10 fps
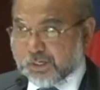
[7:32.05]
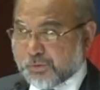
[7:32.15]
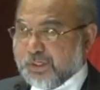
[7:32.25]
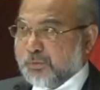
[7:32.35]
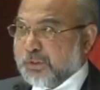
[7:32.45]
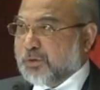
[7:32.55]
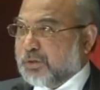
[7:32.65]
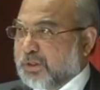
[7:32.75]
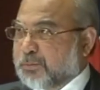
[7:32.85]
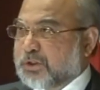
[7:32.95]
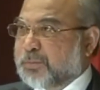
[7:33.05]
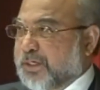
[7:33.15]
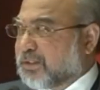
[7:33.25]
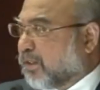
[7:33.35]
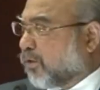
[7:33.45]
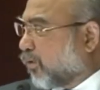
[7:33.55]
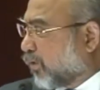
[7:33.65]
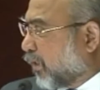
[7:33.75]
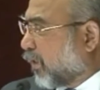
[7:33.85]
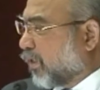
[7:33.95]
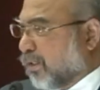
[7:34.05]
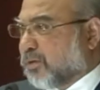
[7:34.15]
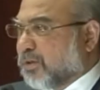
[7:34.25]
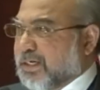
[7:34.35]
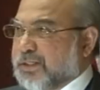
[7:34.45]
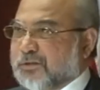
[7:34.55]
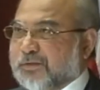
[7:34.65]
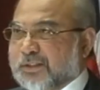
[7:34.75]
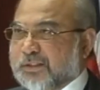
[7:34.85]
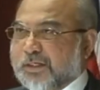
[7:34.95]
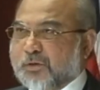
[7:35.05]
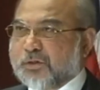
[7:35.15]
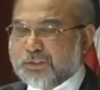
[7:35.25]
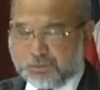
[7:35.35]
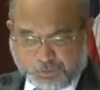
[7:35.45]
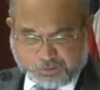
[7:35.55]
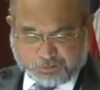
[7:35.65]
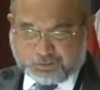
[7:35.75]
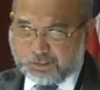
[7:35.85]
Now, here we're talking about space technology and all kinds of other technology, but